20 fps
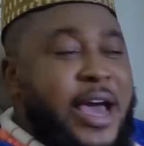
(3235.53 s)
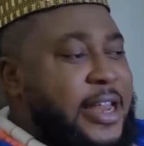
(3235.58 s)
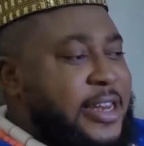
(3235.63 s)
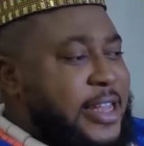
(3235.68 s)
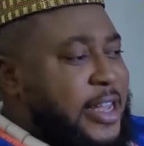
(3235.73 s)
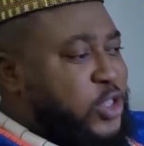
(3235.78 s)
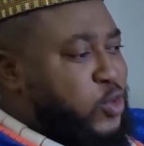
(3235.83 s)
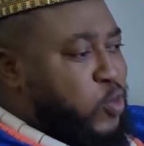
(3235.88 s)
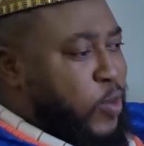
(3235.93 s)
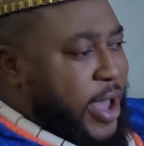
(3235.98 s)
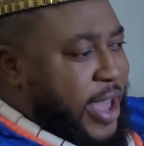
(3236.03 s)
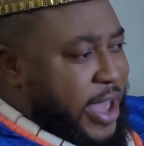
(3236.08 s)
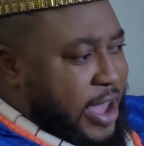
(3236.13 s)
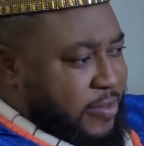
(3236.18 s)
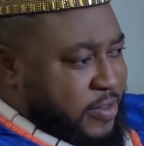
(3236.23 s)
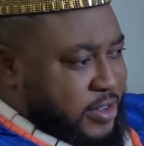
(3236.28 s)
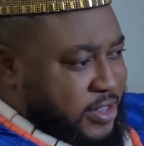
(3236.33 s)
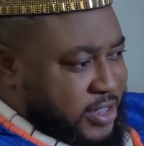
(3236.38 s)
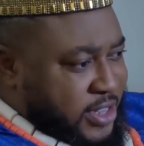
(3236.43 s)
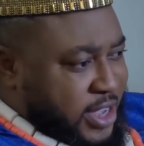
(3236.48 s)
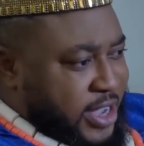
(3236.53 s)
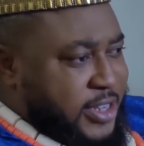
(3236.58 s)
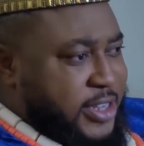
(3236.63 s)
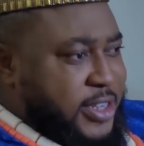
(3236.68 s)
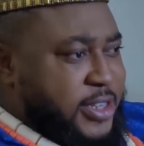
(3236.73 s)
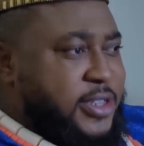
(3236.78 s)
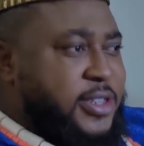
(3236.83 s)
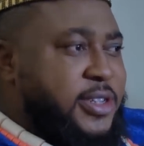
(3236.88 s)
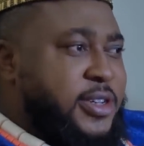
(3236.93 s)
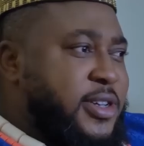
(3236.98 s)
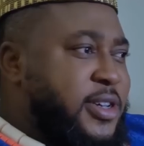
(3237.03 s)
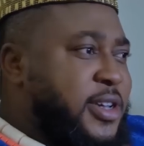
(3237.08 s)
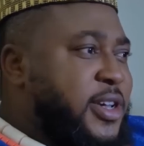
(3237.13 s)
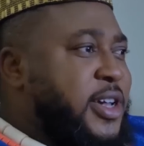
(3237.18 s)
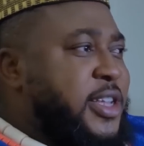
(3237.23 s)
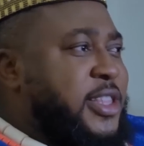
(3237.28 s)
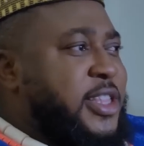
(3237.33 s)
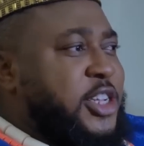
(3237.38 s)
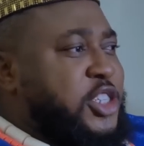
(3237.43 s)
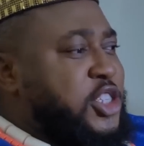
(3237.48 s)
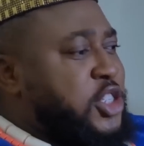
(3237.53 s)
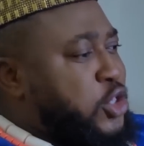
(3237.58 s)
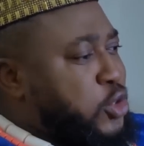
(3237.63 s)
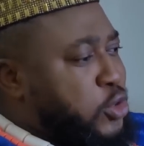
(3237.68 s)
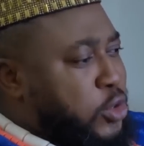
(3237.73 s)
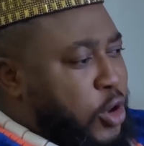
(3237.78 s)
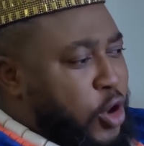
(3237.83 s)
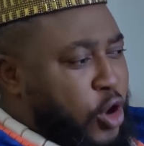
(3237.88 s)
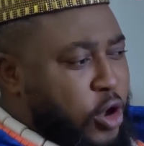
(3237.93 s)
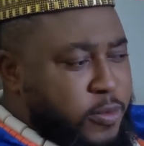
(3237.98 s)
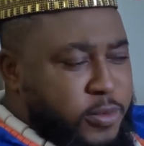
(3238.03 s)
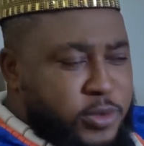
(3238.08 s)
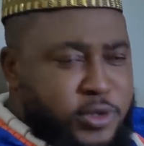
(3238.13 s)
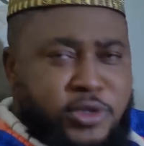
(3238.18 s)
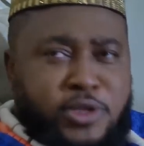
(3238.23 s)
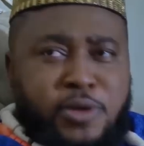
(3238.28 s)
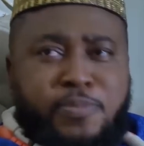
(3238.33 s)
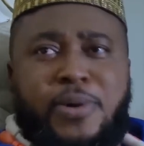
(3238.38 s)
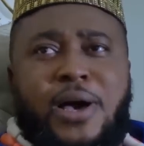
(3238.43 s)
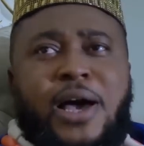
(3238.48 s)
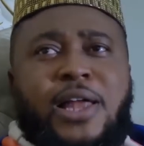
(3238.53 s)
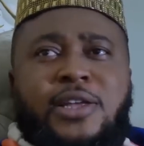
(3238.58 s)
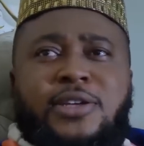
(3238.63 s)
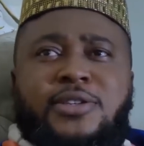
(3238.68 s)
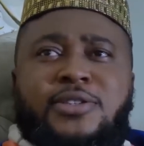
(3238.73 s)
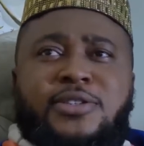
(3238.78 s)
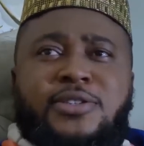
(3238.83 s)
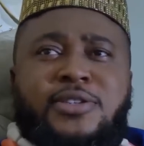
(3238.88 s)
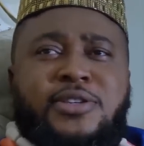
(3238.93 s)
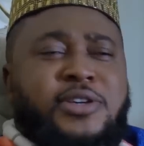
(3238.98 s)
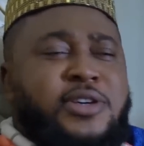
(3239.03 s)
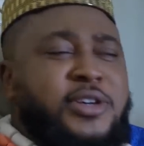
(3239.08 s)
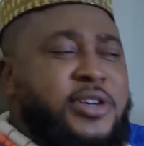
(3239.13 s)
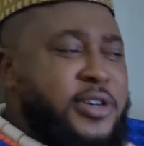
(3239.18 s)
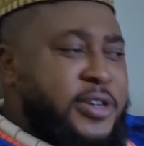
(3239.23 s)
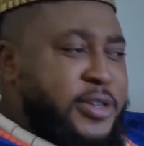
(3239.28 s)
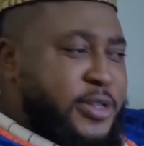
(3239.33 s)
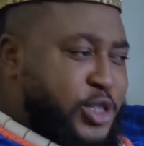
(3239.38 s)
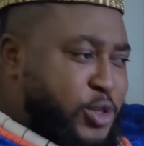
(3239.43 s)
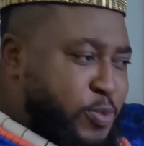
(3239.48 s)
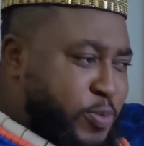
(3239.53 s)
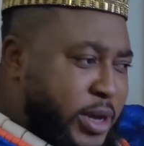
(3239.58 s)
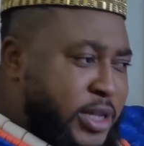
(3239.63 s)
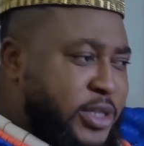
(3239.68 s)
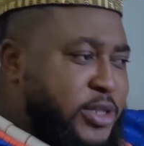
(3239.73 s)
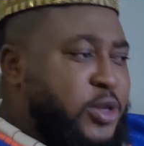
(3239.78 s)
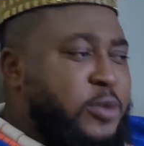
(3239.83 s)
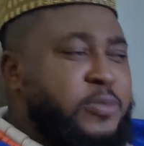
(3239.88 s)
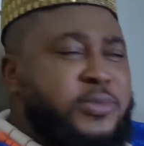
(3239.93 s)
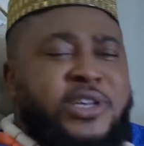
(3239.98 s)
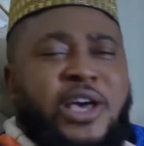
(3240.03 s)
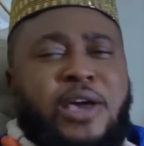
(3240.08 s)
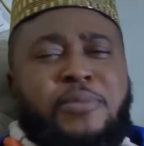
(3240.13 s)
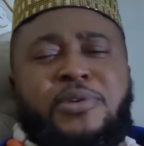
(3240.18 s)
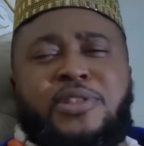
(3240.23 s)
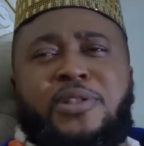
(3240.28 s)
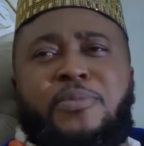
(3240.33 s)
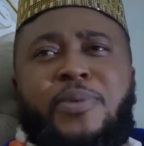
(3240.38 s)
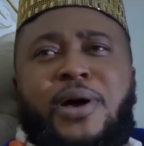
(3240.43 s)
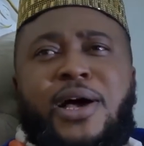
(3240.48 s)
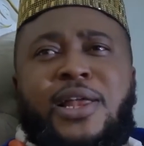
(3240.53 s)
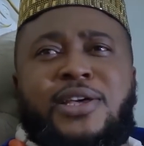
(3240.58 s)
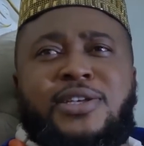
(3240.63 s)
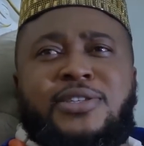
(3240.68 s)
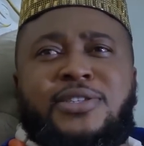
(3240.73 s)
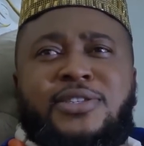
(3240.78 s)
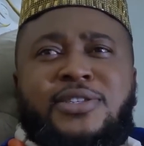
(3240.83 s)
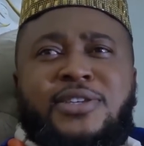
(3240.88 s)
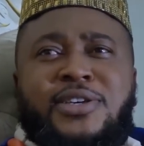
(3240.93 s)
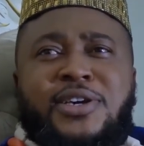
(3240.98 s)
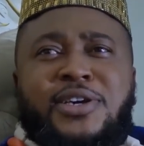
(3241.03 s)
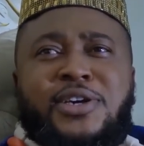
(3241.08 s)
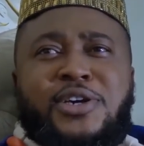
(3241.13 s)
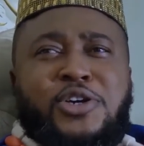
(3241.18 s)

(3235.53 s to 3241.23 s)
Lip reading: And that's why I've decided that she should come to the palace. Spend some time in the palace.